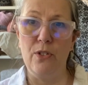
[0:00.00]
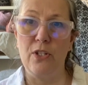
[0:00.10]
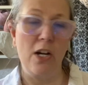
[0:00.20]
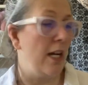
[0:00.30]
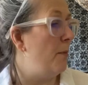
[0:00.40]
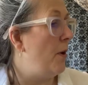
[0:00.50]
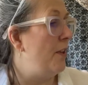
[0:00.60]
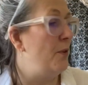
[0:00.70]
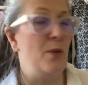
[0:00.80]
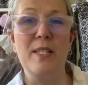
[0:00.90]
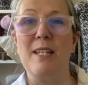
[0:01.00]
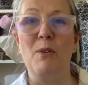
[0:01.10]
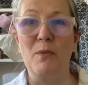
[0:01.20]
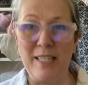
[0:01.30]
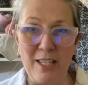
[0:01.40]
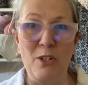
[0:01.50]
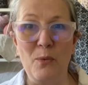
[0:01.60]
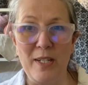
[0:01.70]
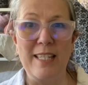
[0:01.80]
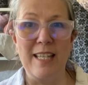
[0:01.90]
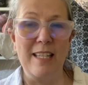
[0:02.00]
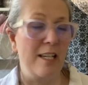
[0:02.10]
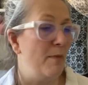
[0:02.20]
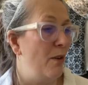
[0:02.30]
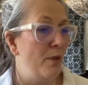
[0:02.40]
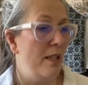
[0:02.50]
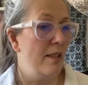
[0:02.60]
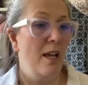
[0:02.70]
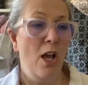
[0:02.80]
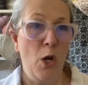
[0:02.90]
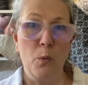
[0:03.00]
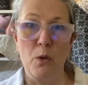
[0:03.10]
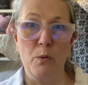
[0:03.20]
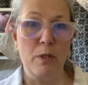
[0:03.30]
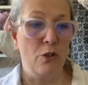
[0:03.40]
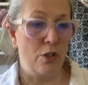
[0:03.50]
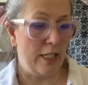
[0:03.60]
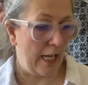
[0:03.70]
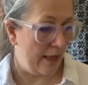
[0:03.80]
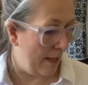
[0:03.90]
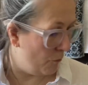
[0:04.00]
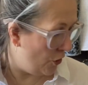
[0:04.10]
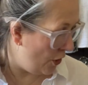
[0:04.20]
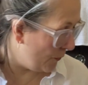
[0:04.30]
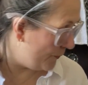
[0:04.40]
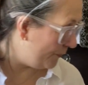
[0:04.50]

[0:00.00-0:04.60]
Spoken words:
stock up on those, and when we see new ones that they come out with, we will be sure to get them too.